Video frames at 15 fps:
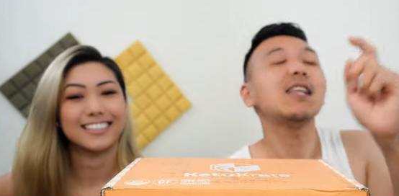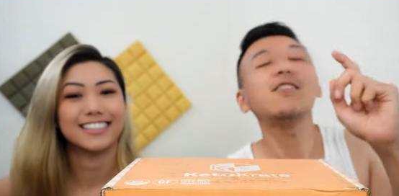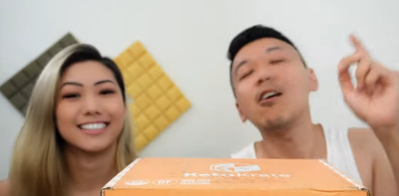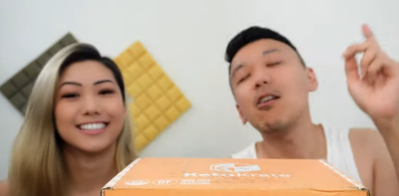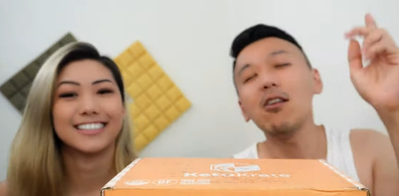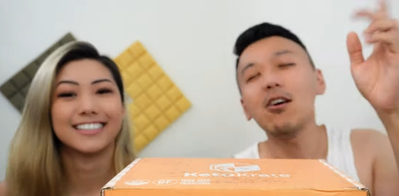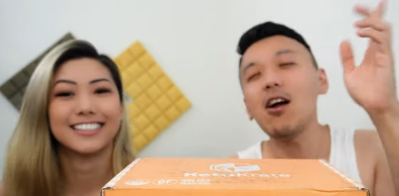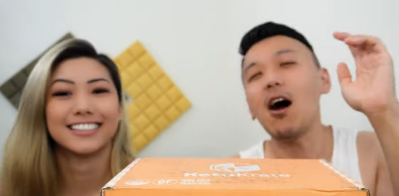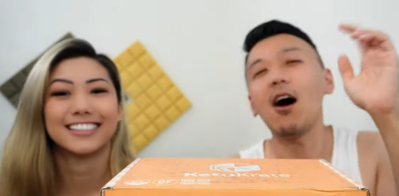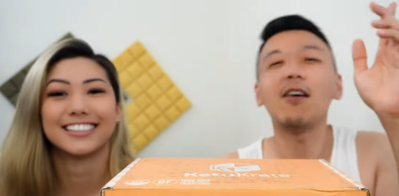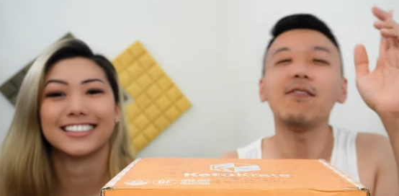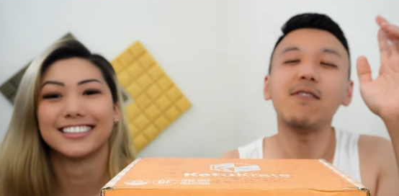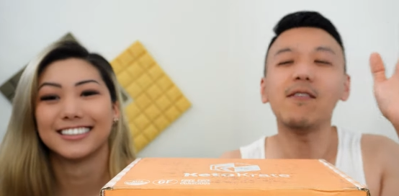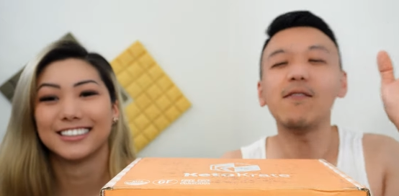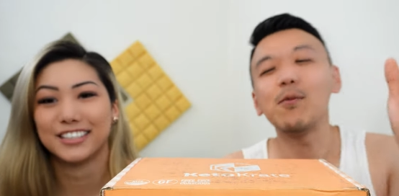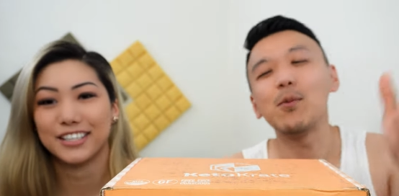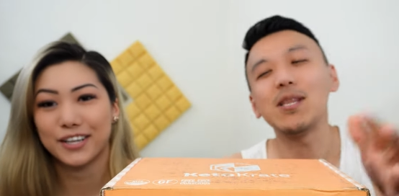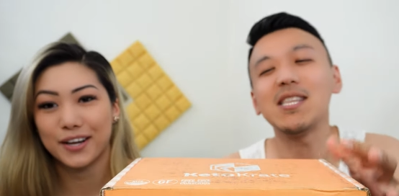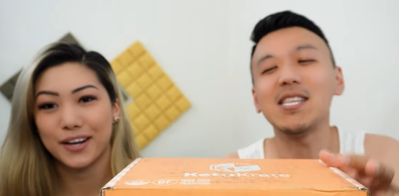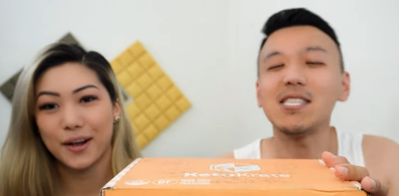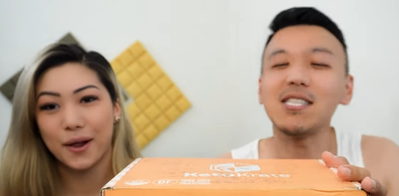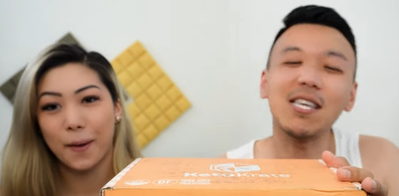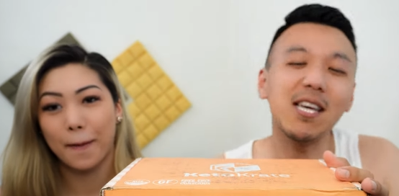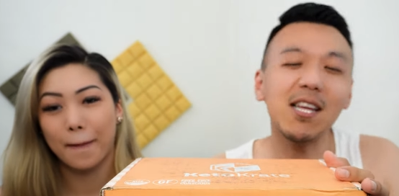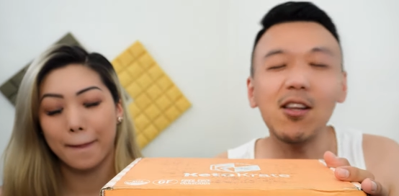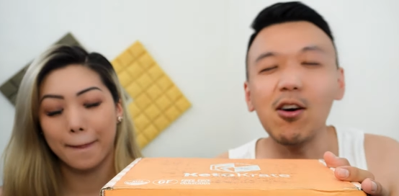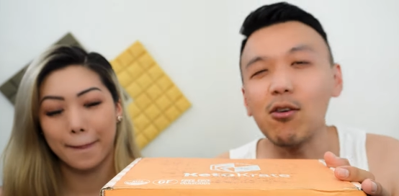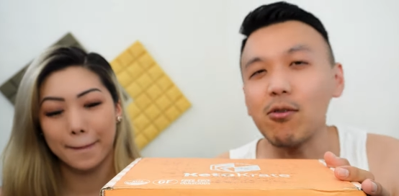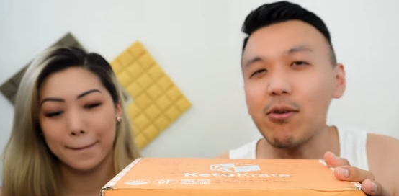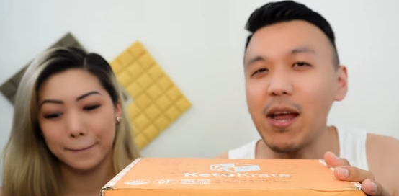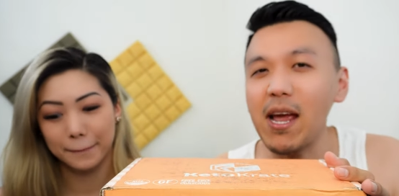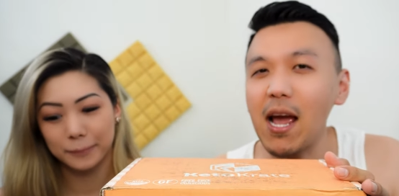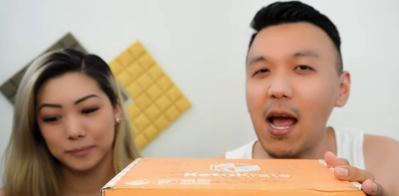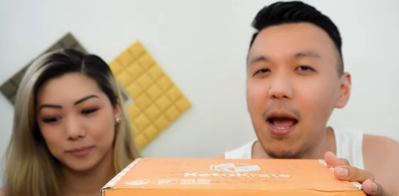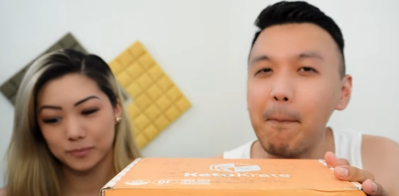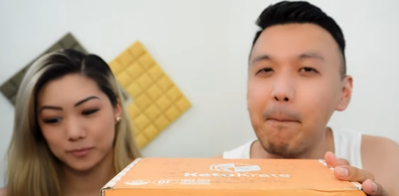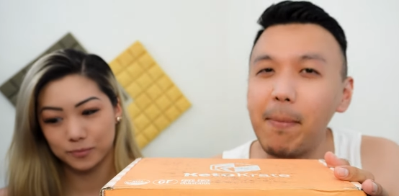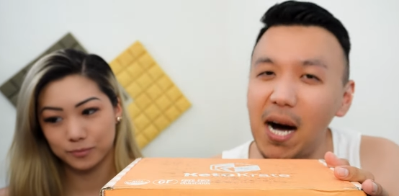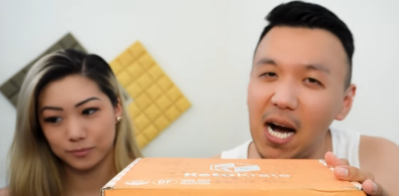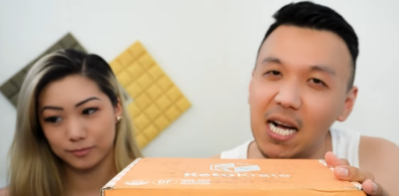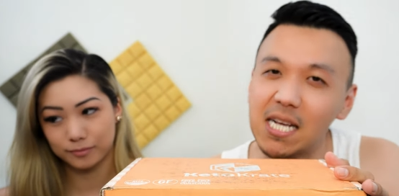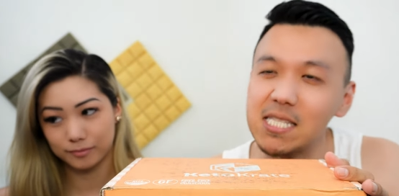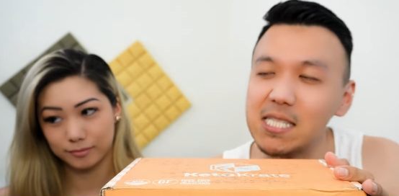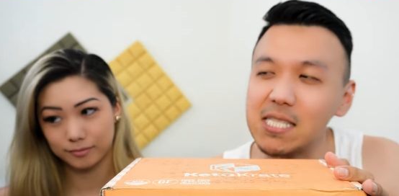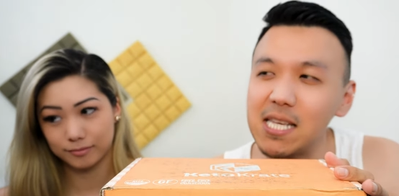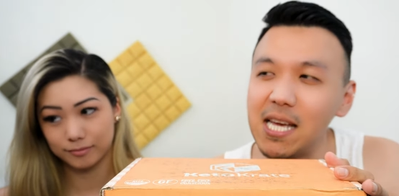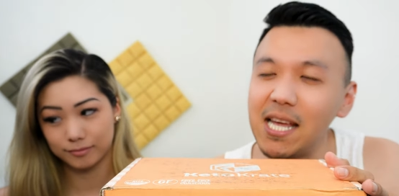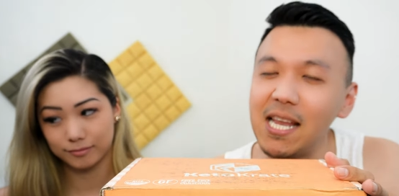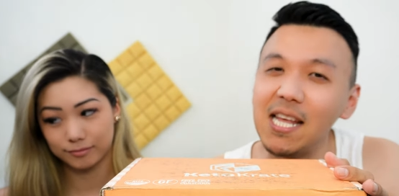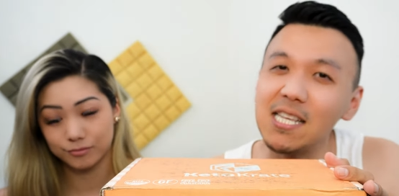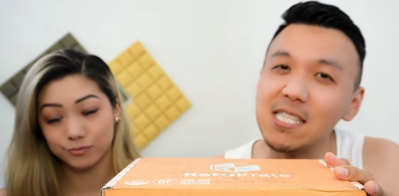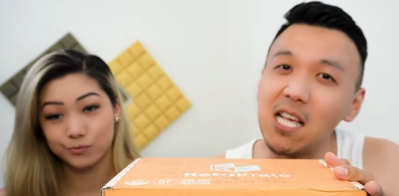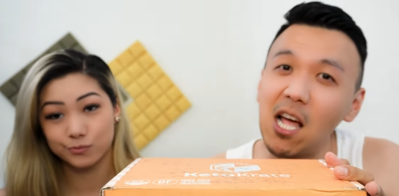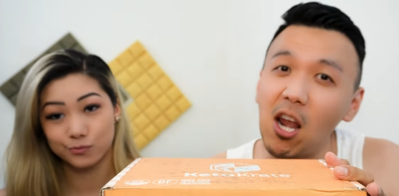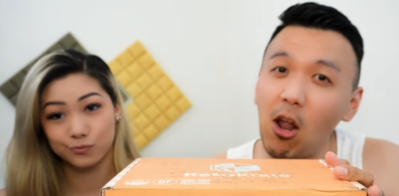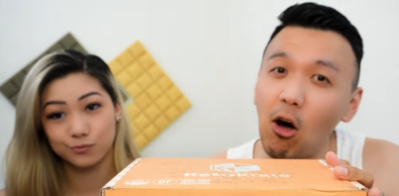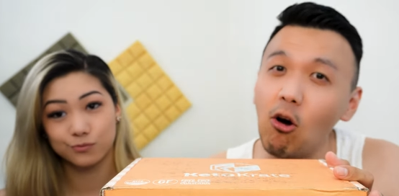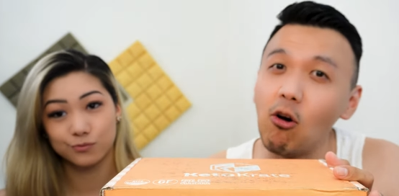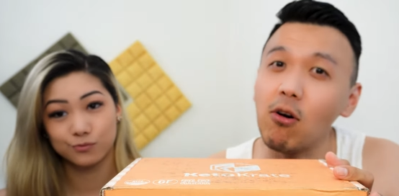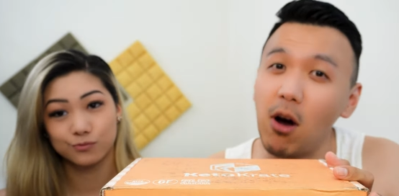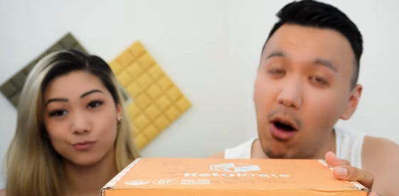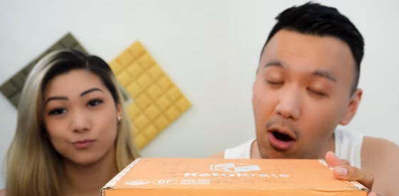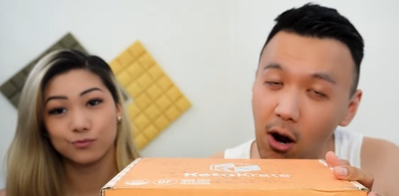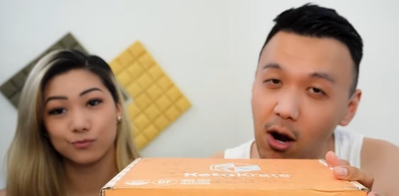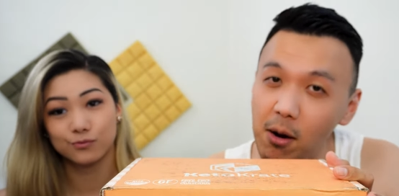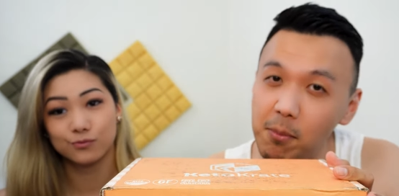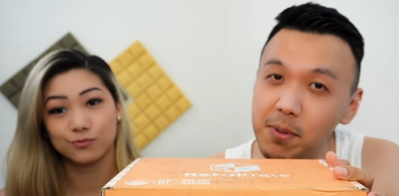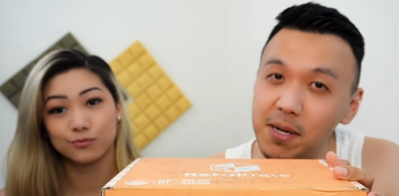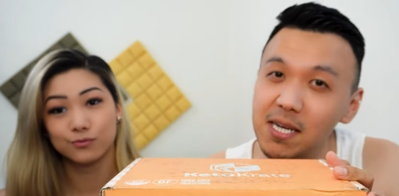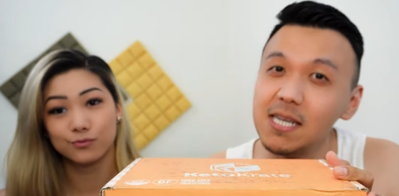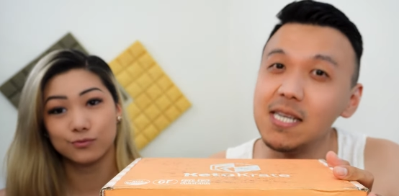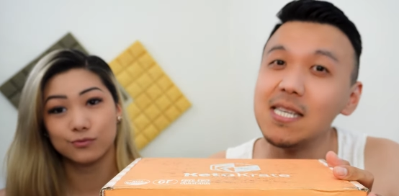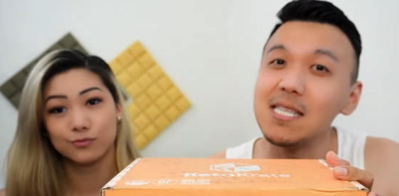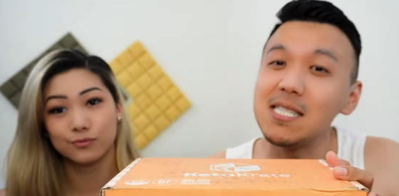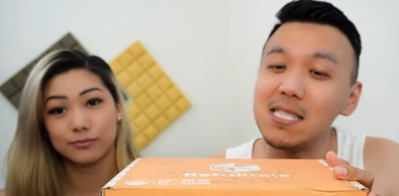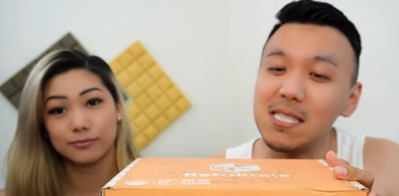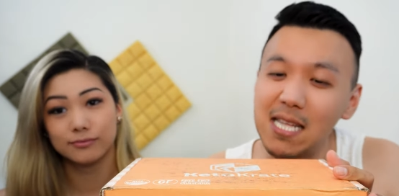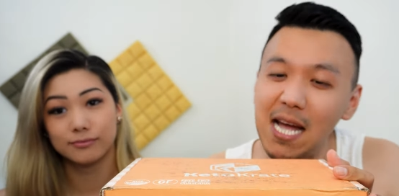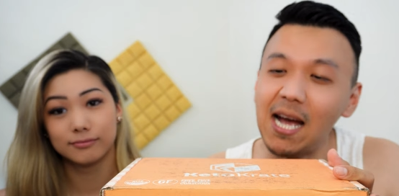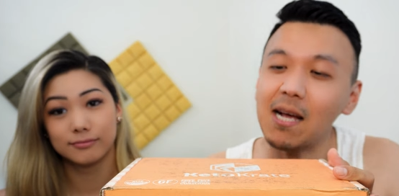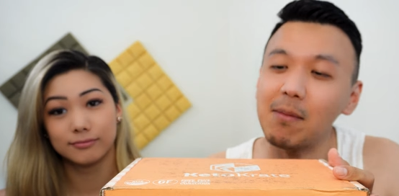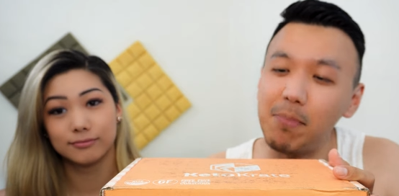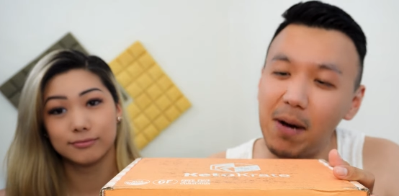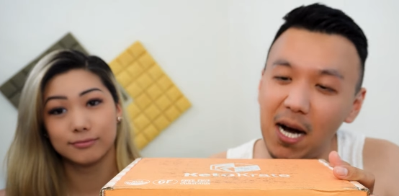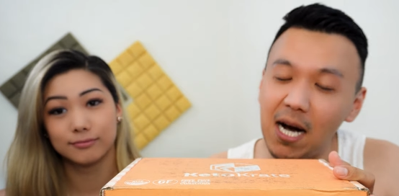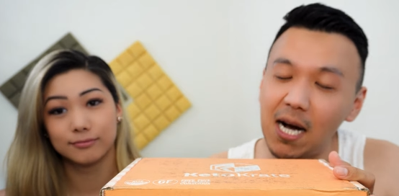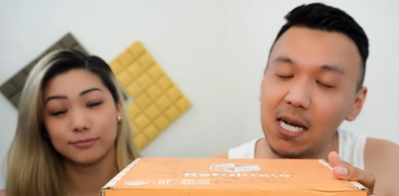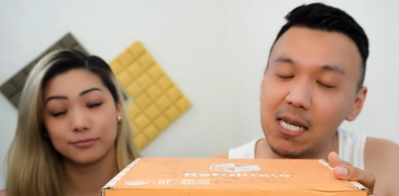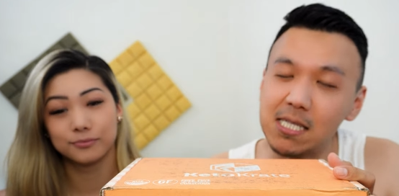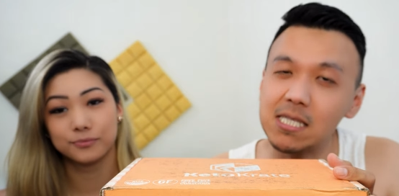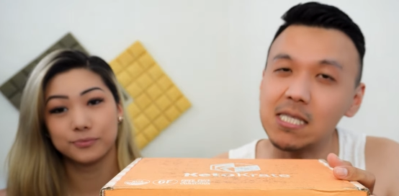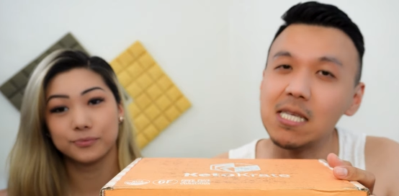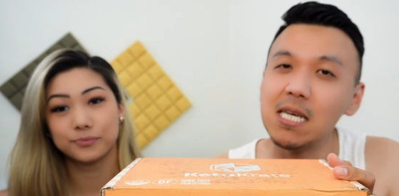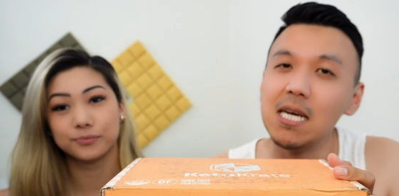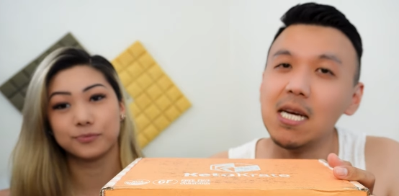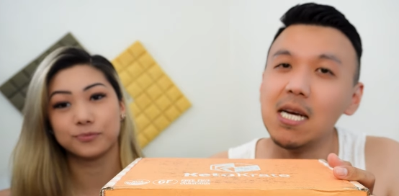Speaker 1: $10 off with this Keto Krate box. It is a low carb snack box.